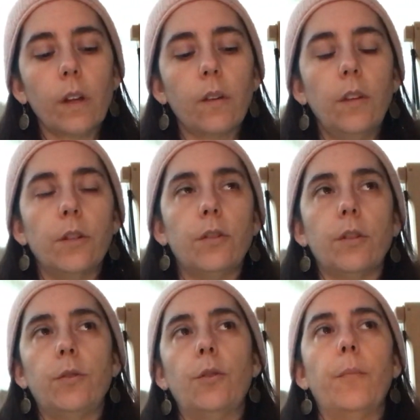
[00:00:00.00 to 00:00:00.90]
There's
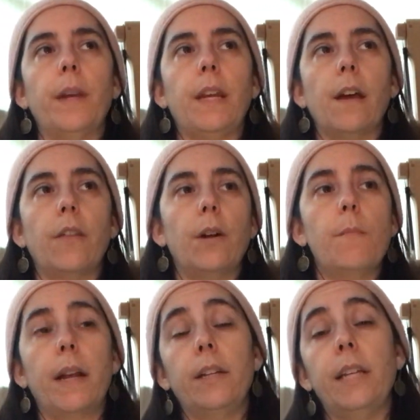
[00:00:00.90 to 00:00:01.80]
so many other
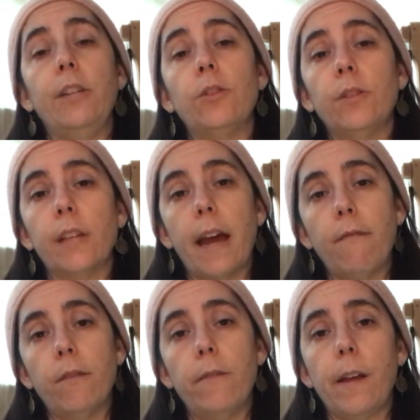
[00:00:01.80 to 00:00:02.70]
meditations I
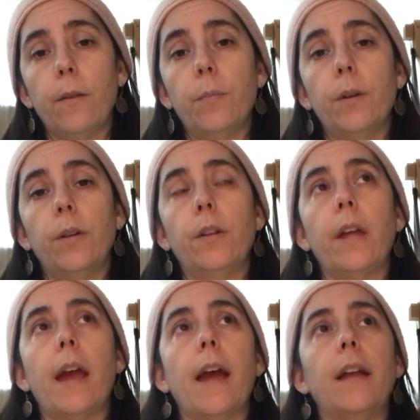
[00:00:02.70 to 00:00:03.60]
have available,
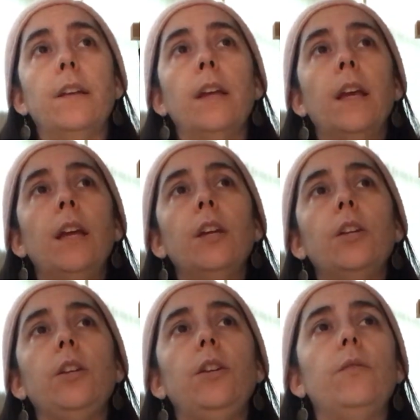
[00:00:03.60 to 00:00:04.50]
and
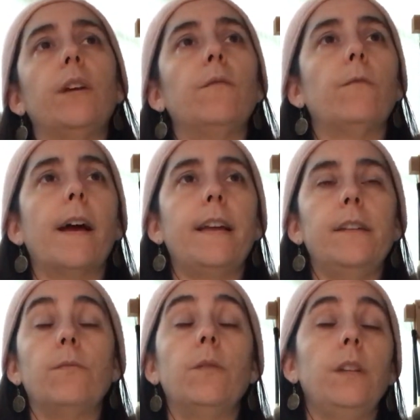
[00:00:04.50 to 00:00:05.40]
you can
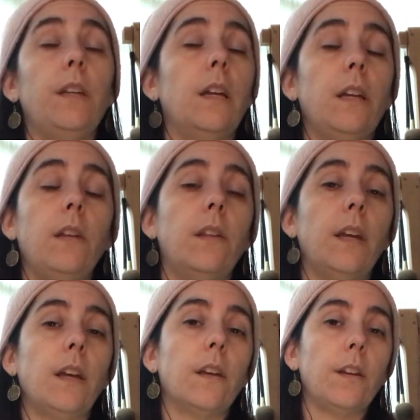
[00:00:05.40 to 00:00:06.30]
find really
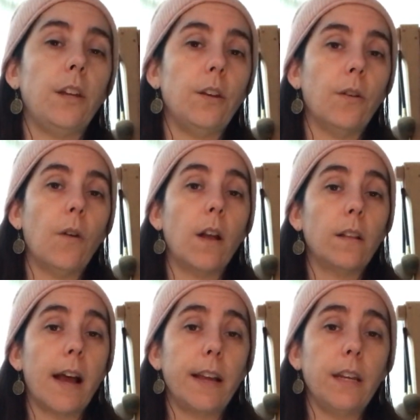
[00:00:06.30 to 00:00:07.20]
anything,
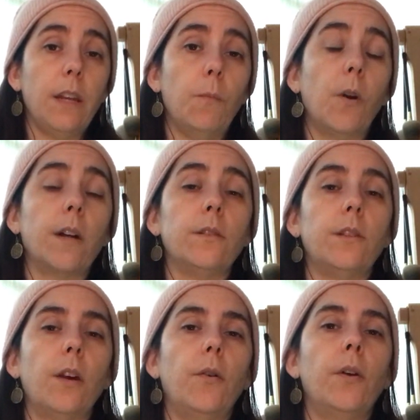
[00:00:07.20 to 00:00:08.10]
online anymore.
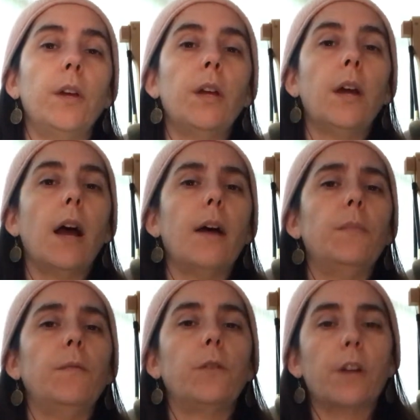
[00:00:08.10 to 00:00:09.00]
So
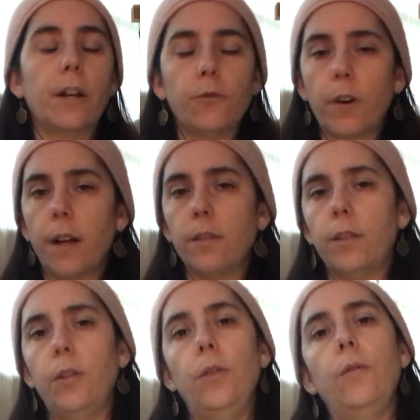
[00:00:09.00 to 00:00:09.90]
if you're not drawn
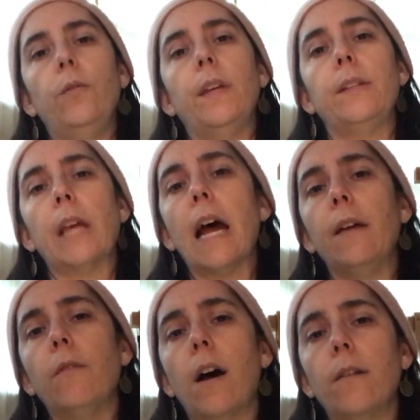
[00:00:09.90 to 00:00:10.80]
to things
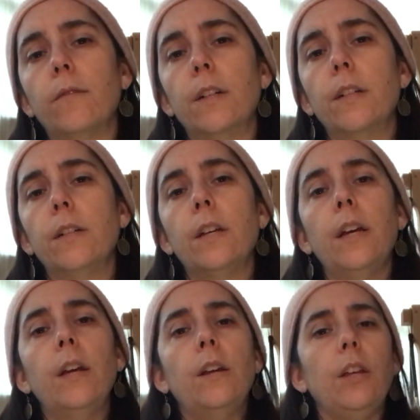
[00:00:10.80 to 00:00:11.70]
I've offered,
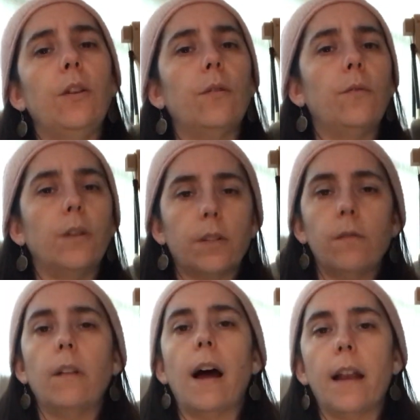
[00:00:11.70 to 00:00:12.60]
there's a
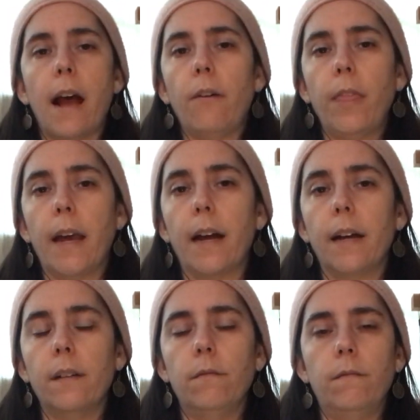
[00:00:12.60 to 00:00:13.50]
lot out
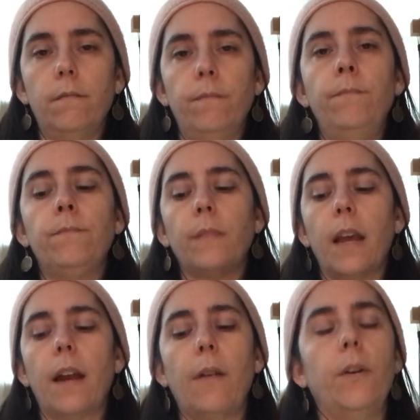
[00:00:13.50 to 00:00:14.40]
there,
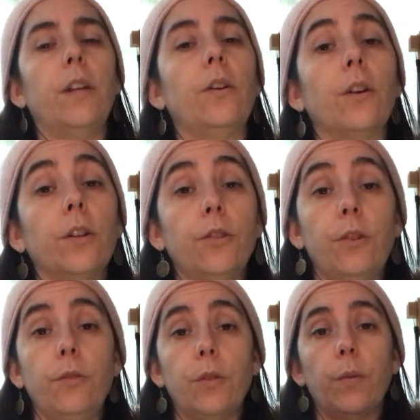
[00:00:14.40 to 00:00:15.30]
and I would encourage
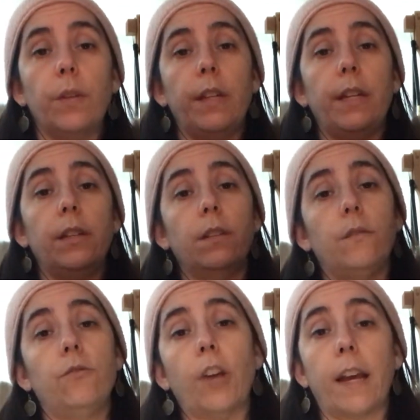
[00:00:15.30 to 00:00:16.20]
you to really
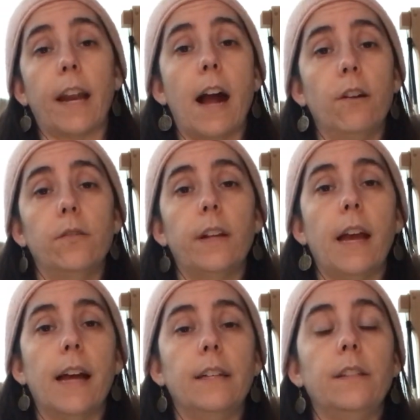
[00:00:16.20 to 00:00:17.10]
check it out
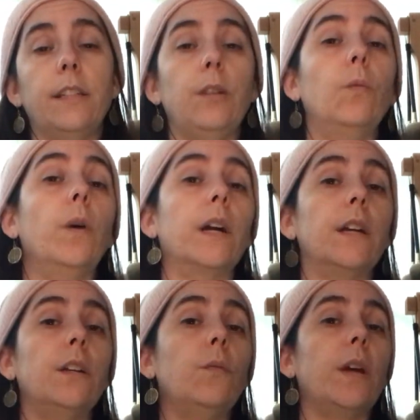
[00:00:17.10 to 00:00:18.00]
and see
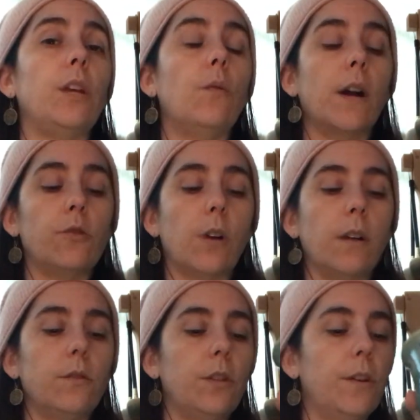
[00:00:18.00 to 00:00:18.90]
what you are
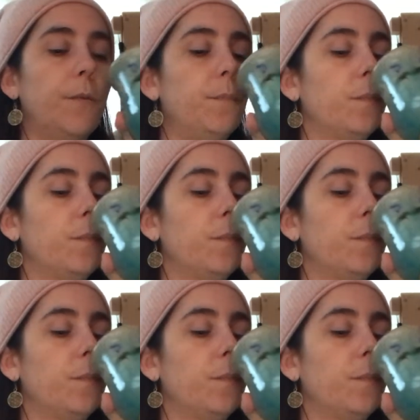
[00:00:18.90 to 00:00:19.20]
drawn to.